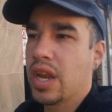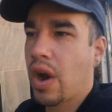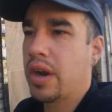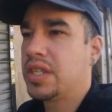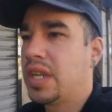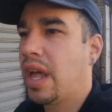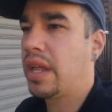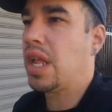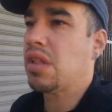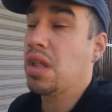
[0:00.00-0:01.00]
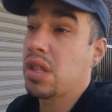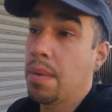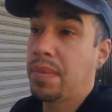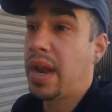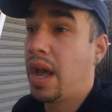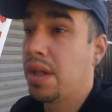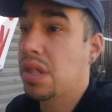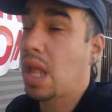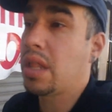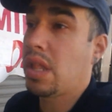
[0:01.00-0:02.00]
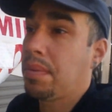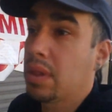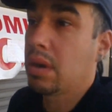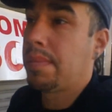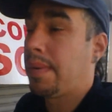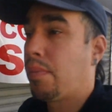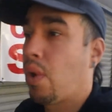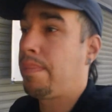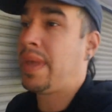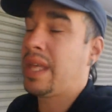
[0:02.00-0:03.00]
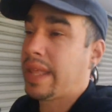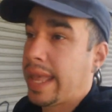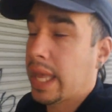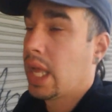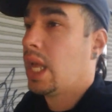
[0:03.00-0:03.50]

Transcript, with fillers: yard sale and I saw something else that seemed a little bit more appealing.